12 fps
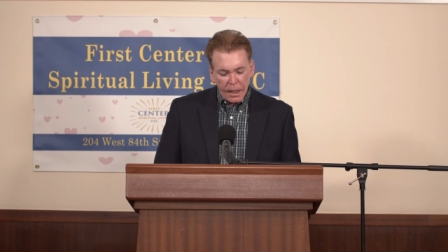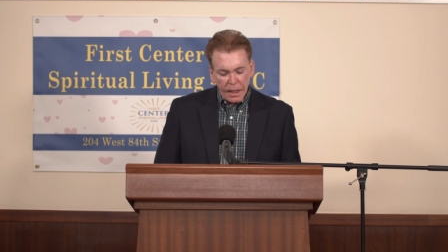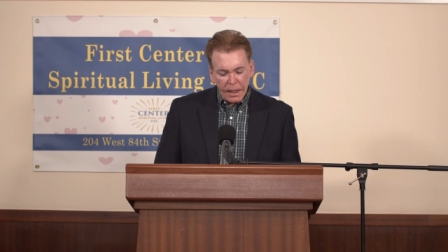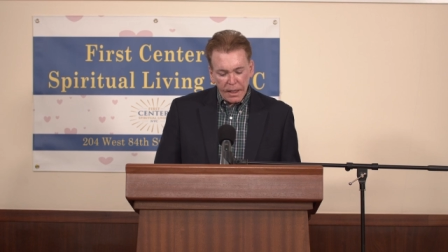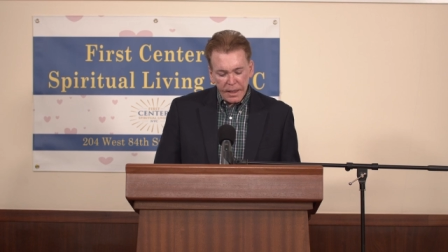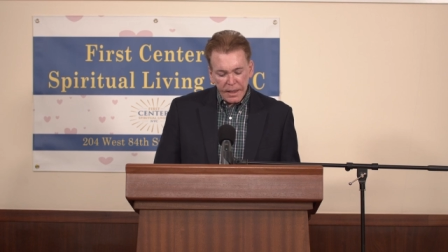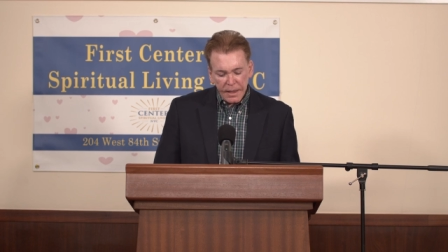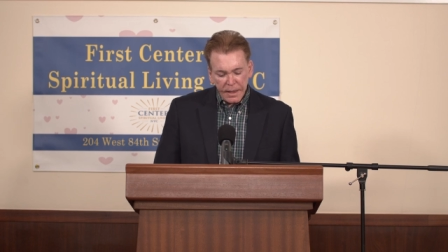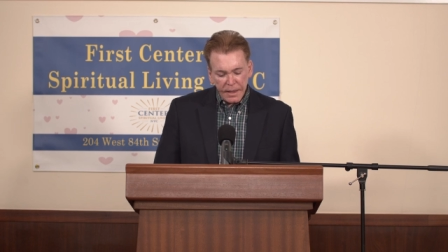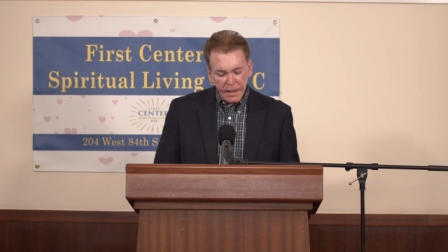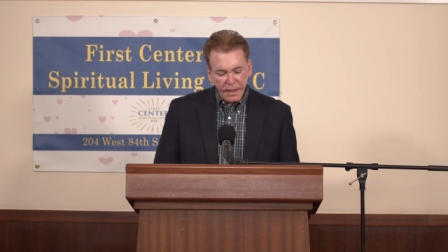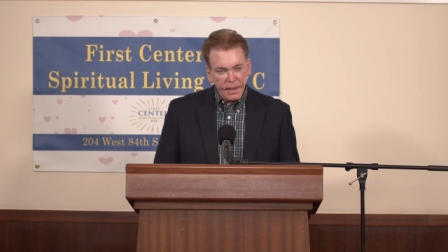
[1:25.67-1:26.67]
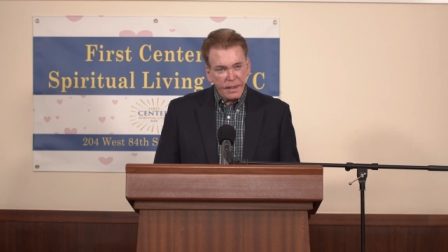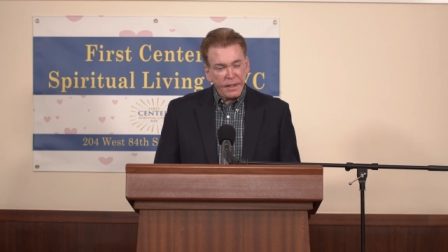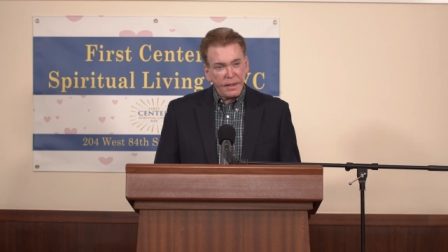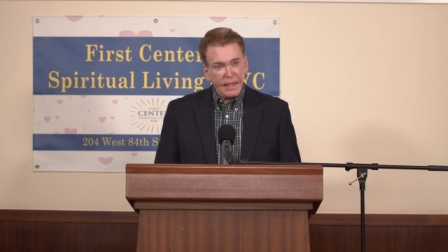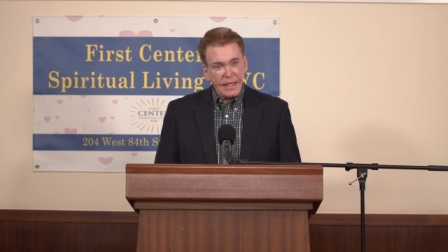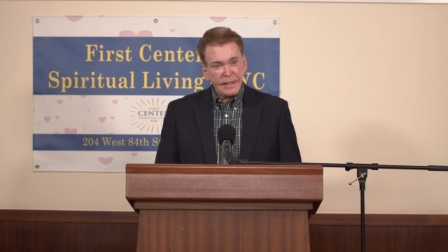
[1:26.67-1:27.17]
Uh,
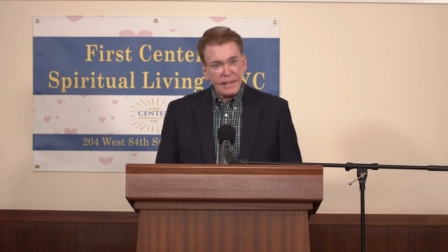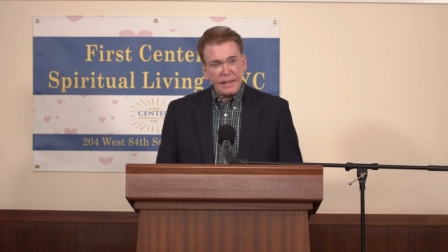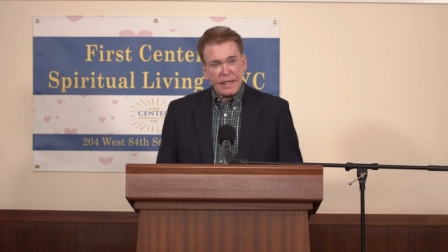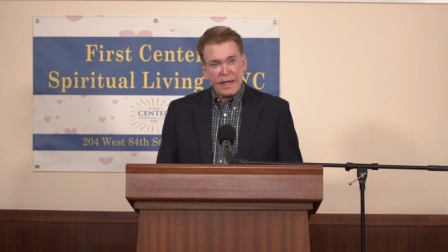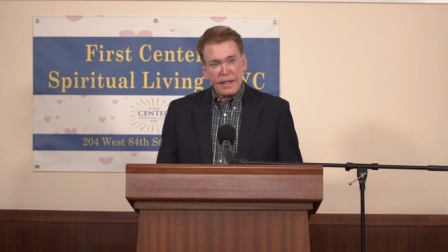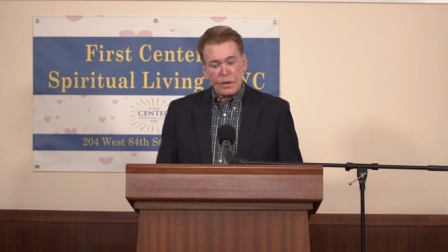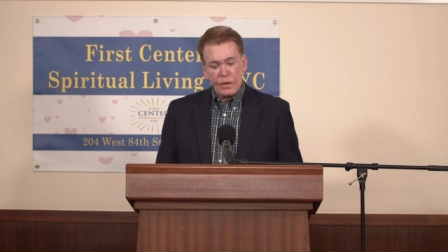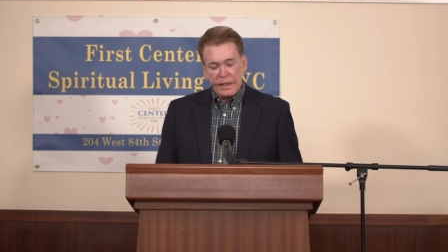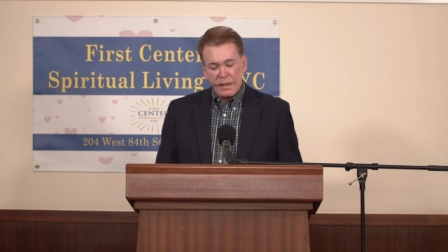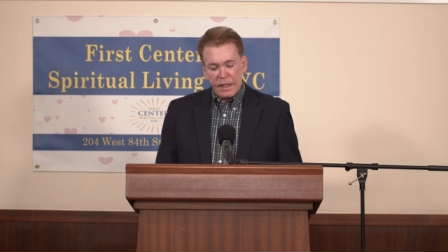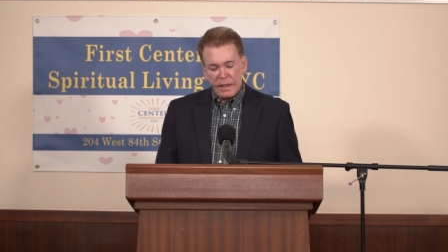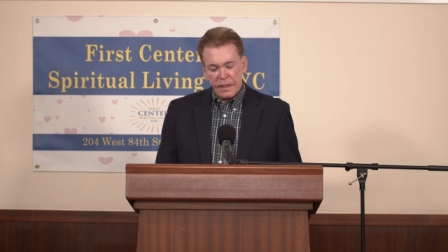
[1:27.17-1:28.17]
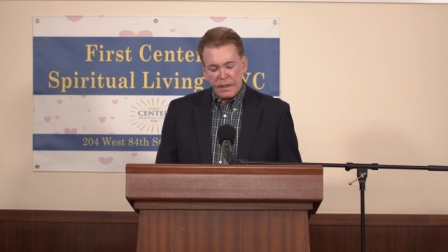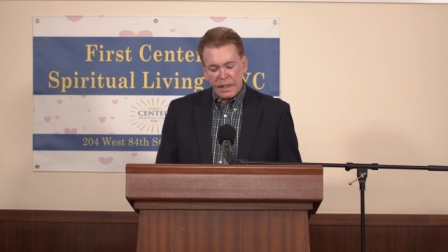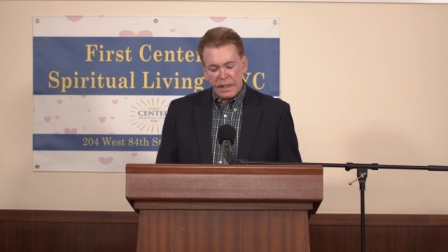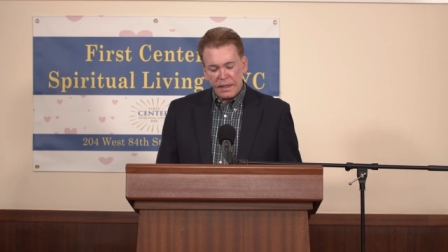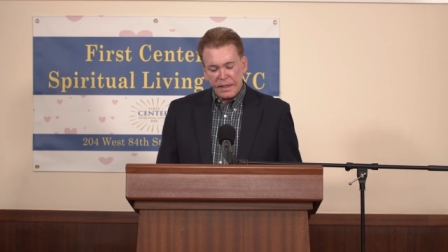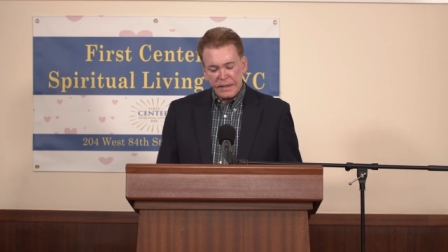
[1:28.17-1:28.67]
the lesson title
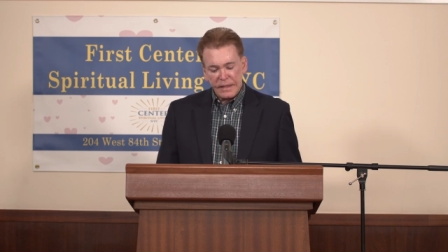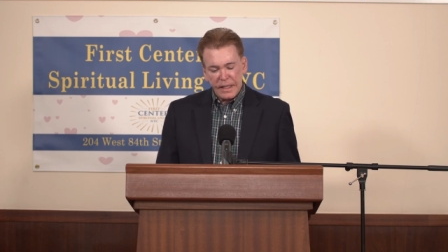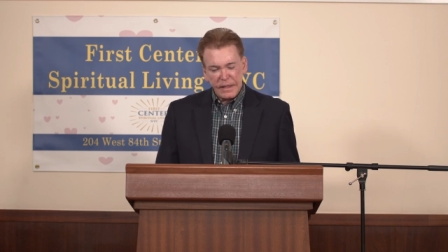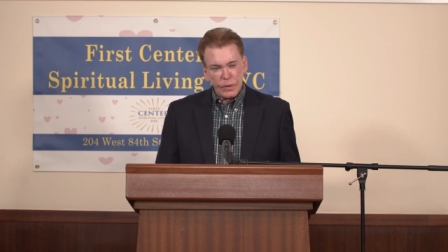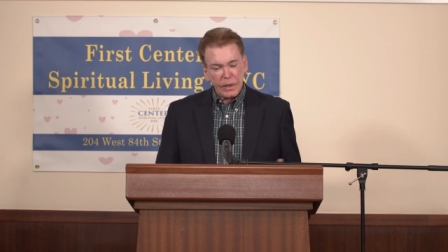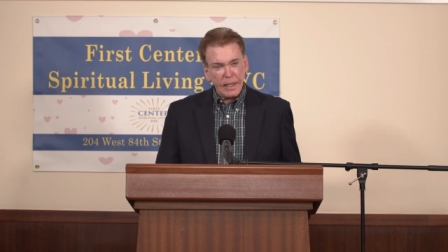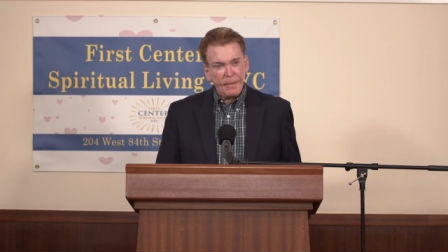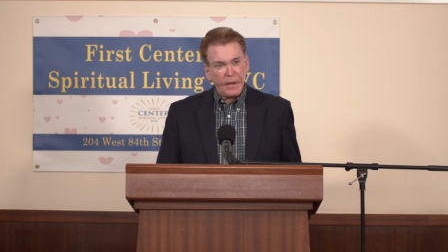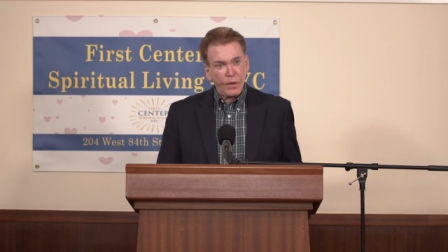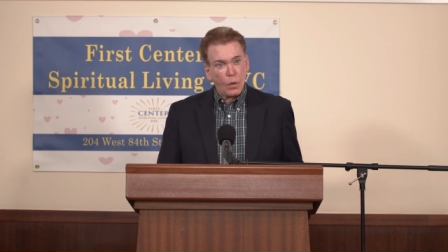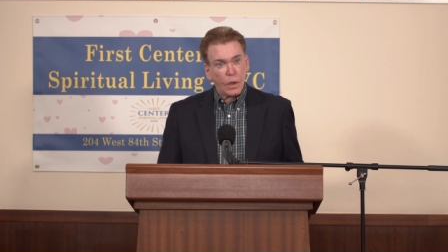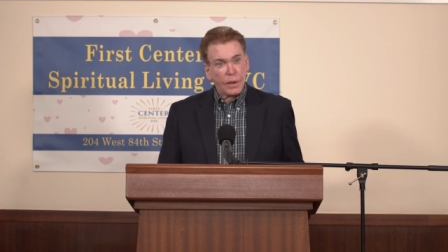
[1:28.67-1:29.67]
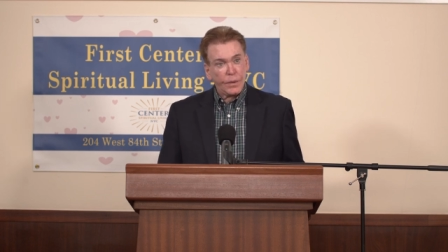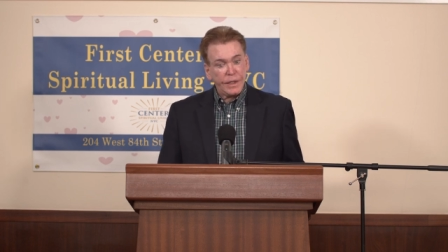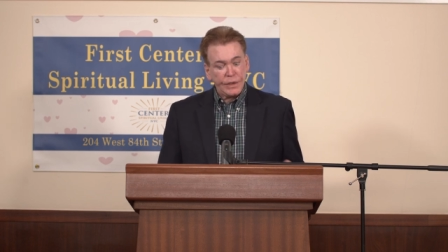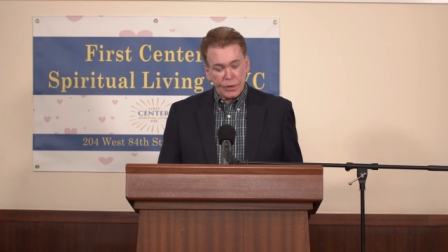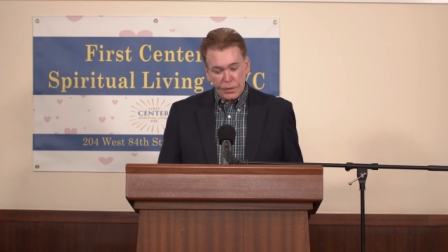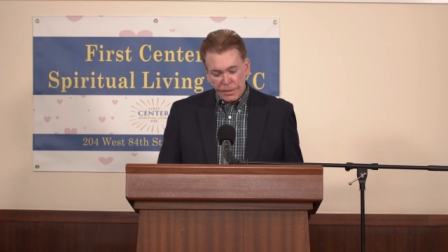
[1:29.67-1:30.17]
uh, is it's really about the work we
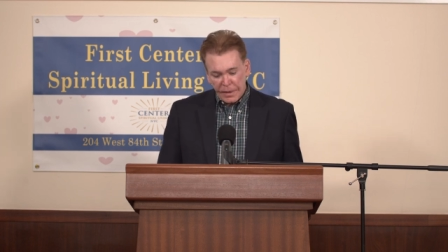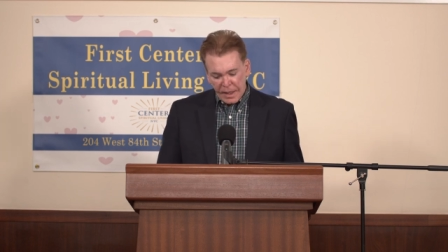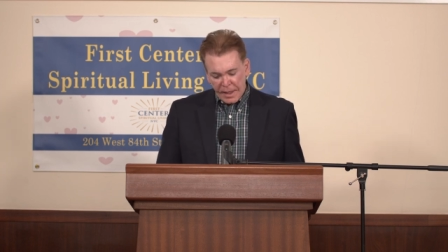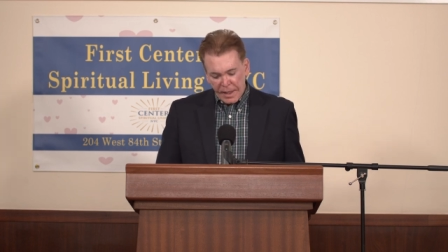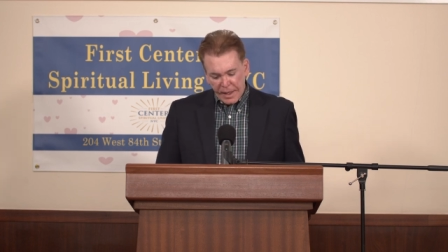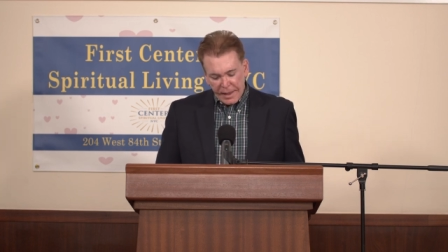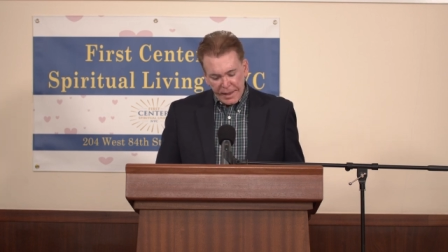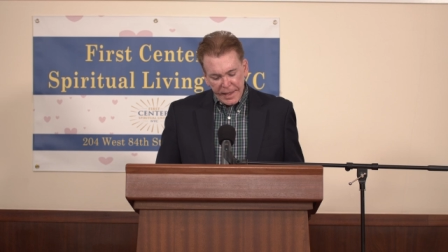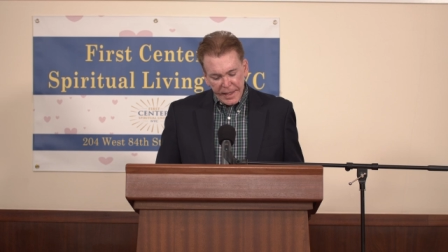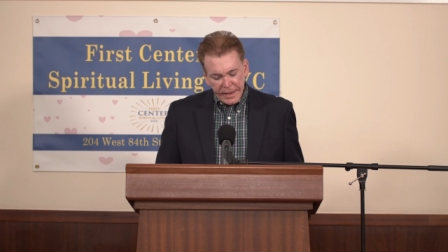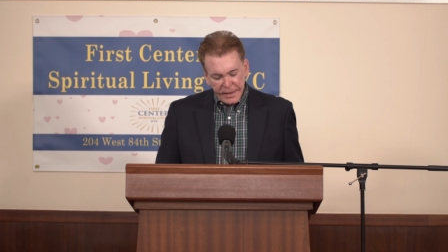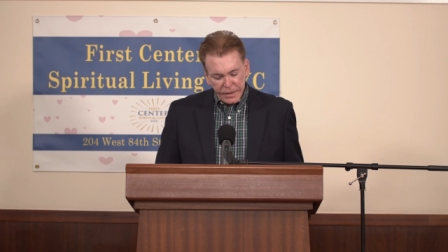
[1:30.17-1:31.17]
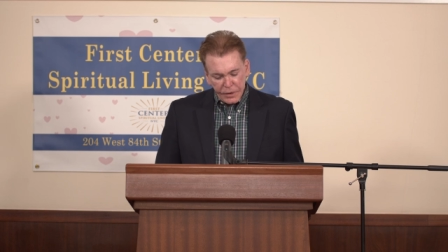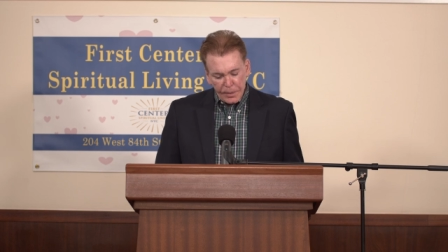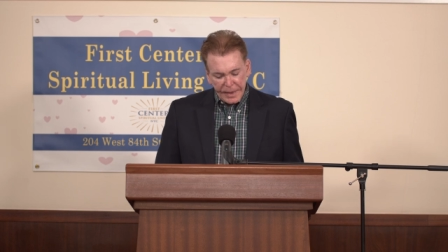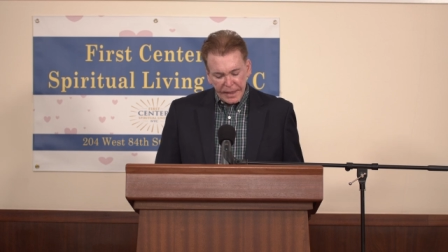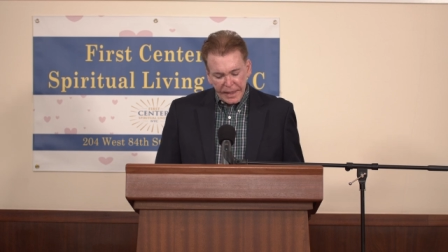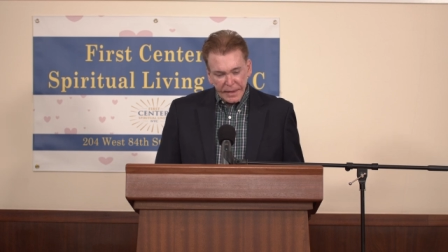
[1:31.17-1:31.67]
do. And
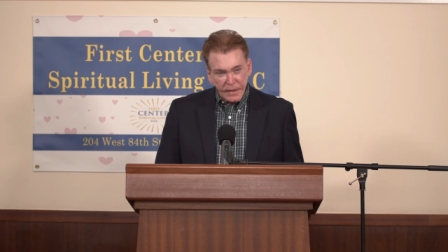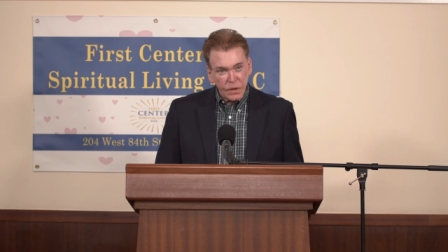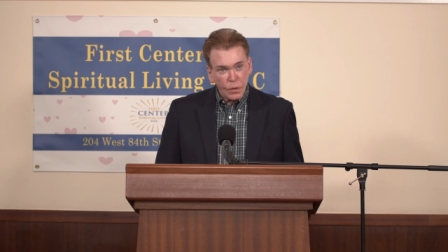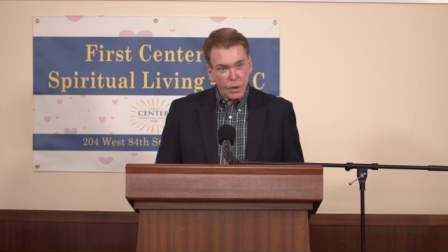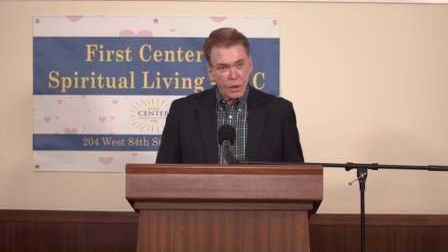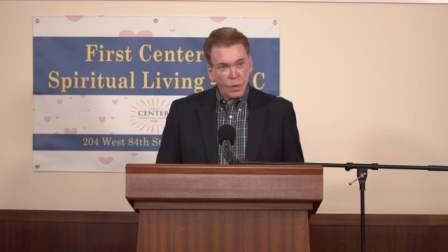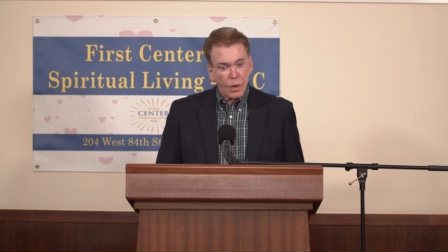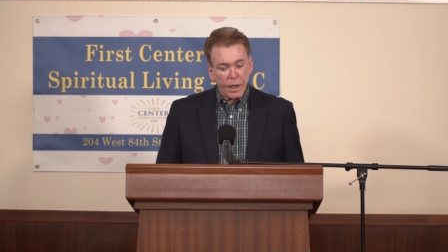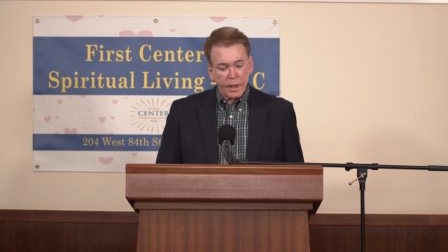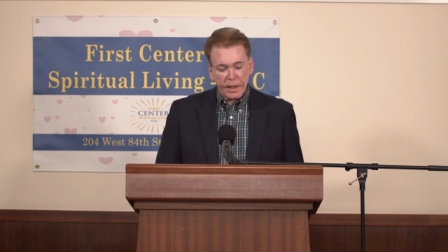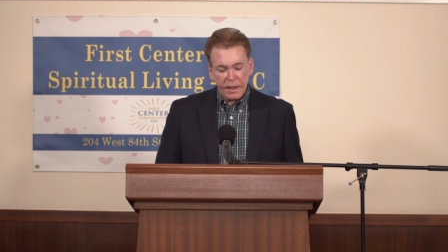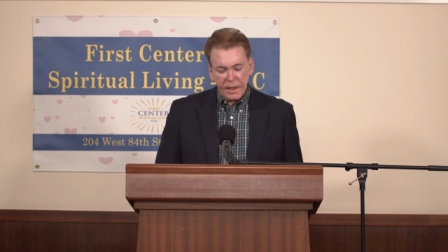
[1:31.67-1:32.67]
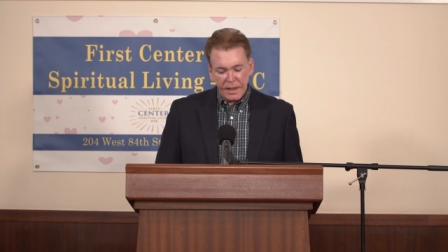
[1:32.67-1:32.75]
nobody likes the word work.